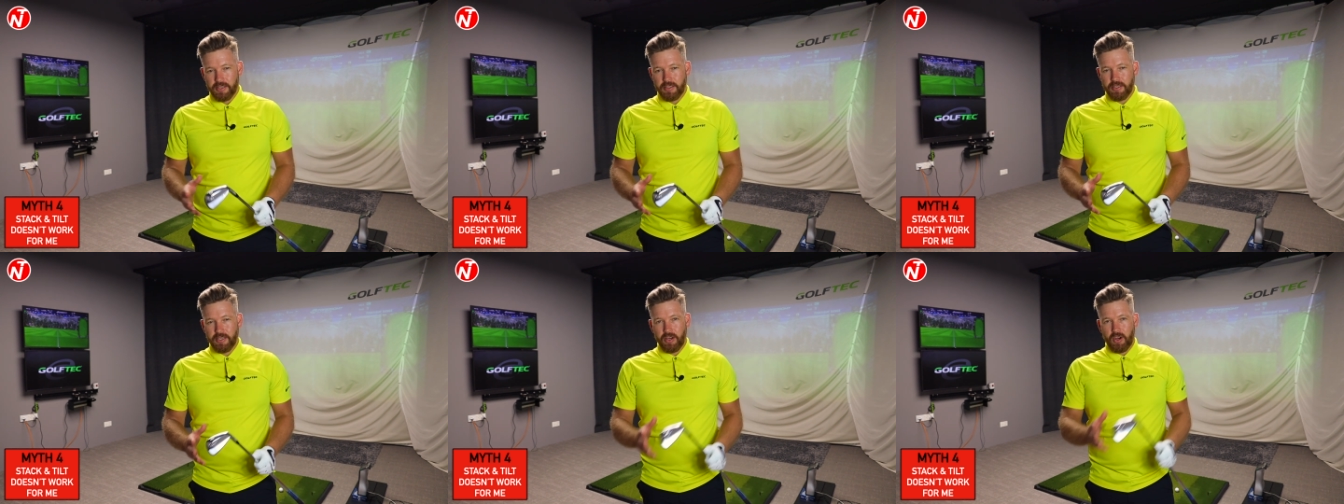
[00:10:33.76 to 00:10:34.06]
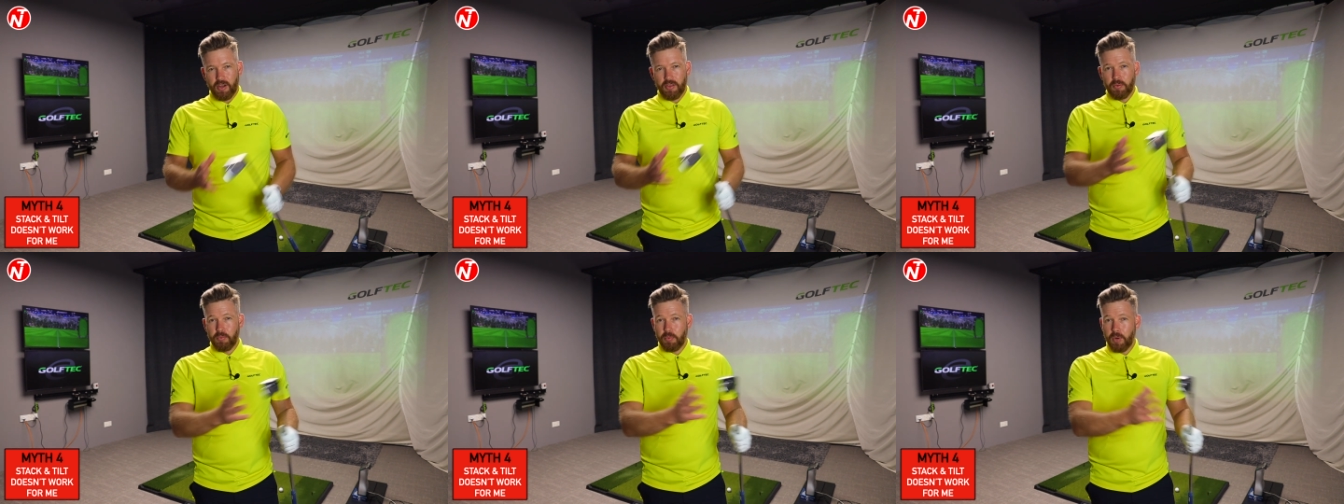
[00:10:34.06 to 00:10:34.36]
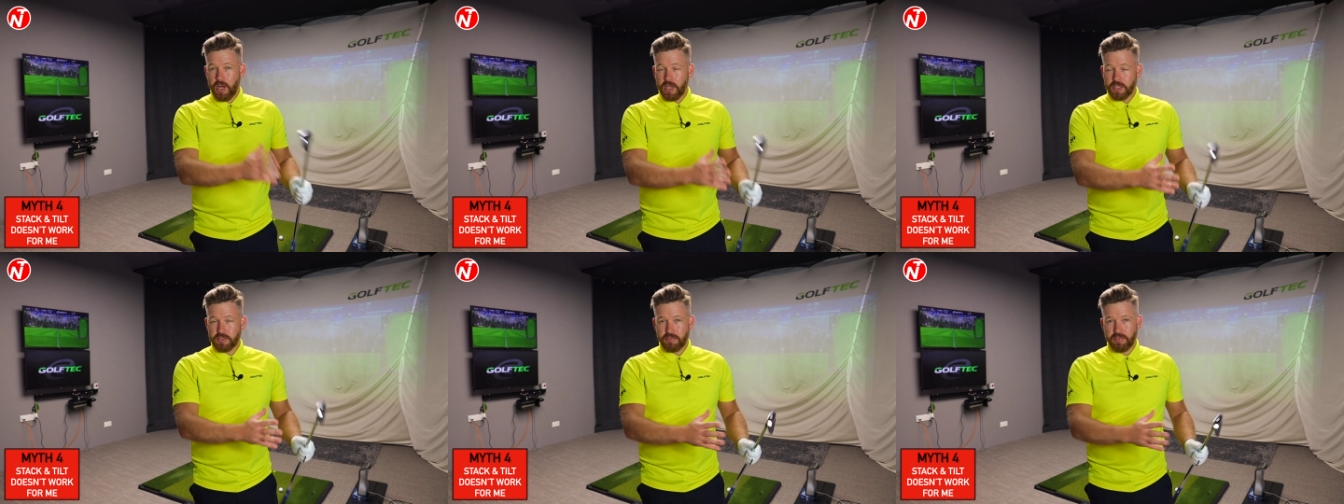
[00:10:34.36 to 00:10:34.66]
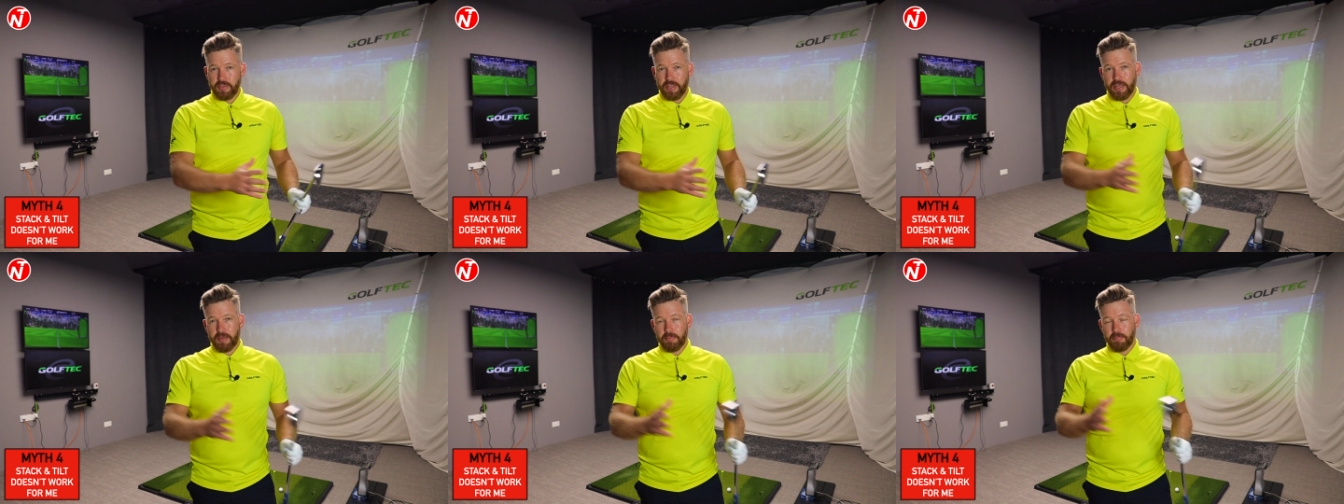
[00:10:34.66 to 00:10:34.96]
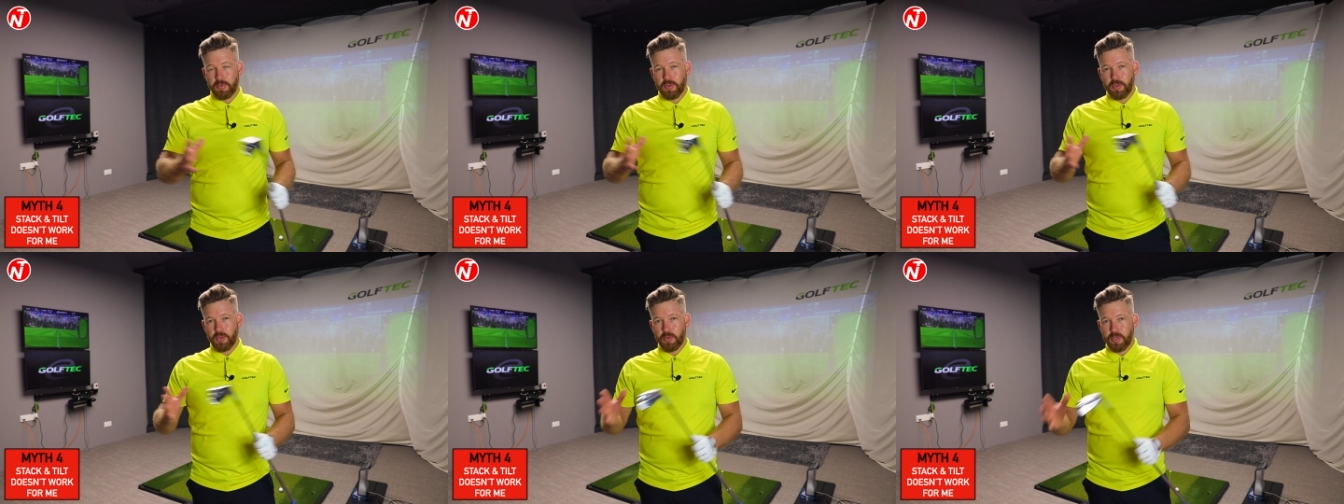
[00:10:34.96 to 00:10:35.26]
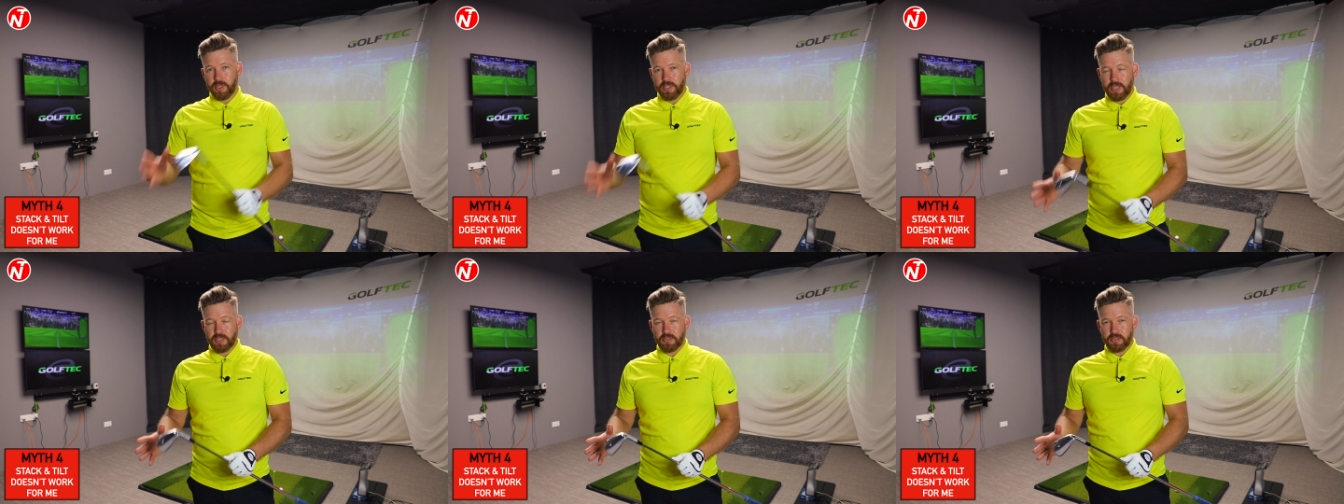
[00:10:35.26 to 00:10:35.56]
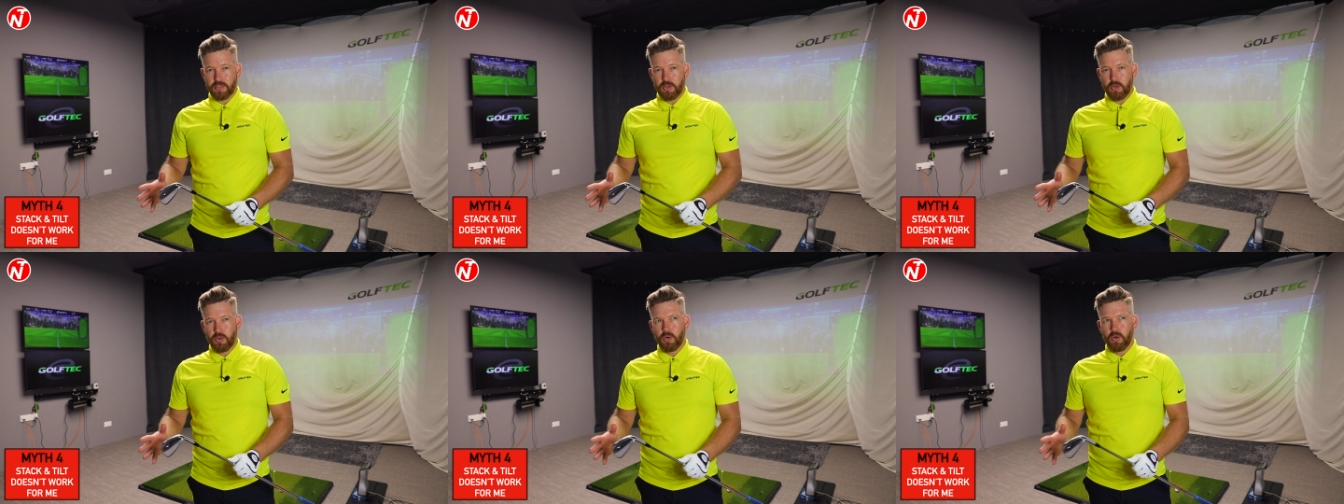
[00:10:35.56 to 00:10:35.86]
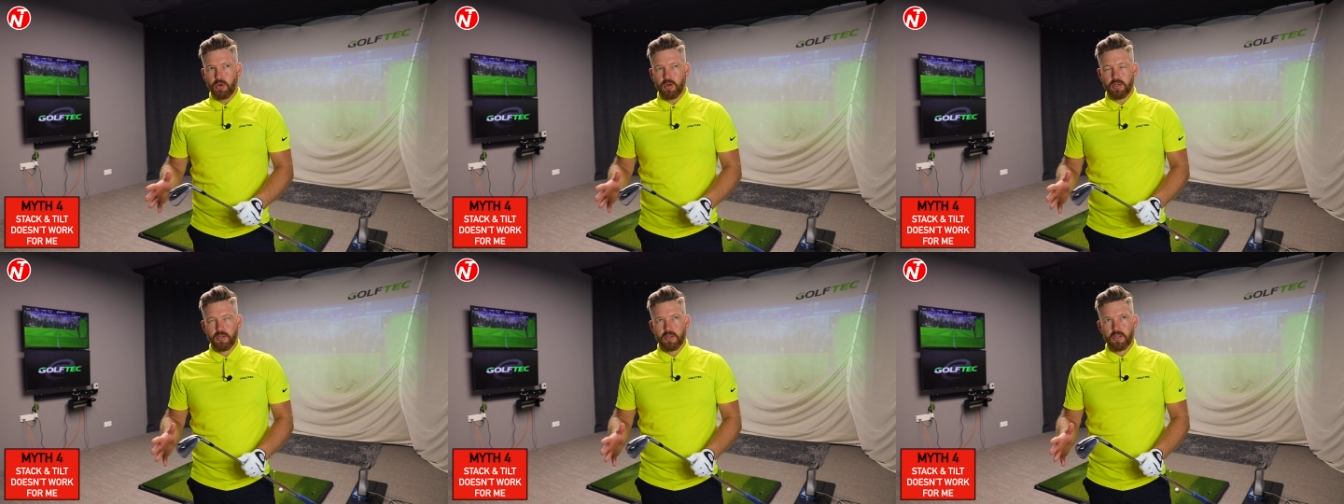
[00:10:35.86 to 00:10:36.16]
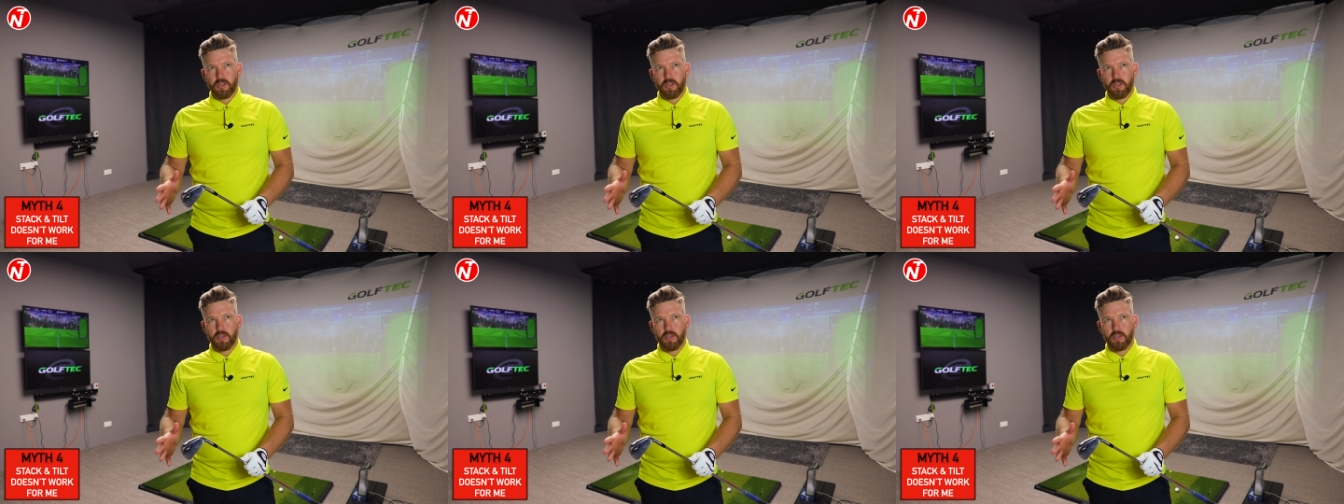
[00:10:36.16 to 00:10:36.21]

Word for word: it either works for them or it doesn't or